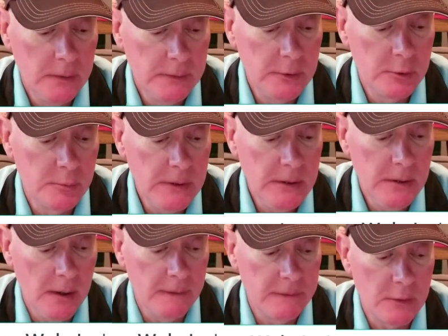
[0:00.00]
degree
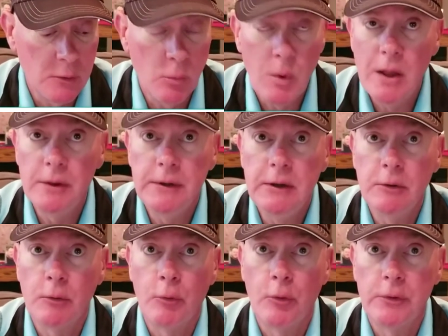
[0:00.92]
of a quality
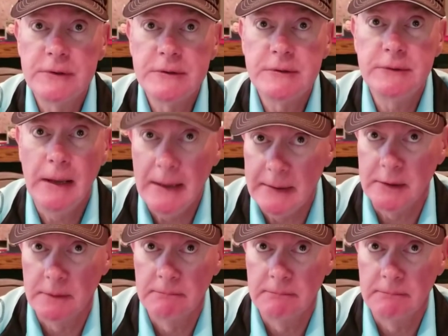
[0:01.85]
or state.